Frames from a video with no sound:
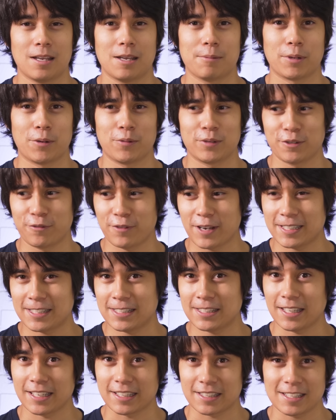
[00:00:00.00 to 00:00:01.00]
but with
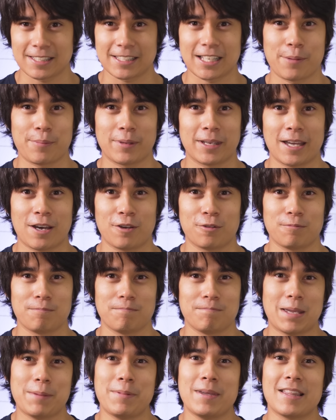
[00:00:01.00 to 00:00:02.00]
devices like this coming out,
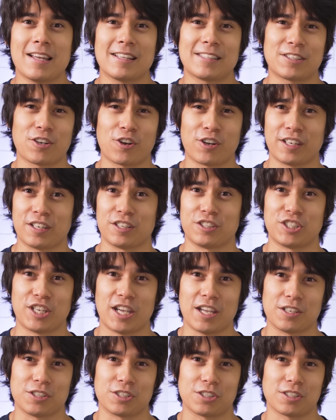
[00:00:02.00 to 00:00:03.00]
maybe that's starting to
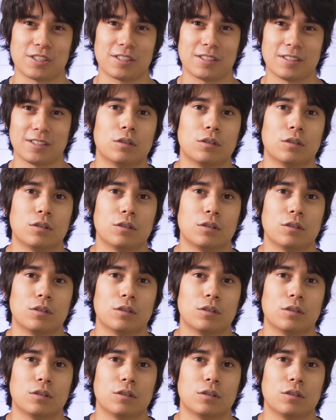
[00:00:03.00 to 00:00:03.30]
change.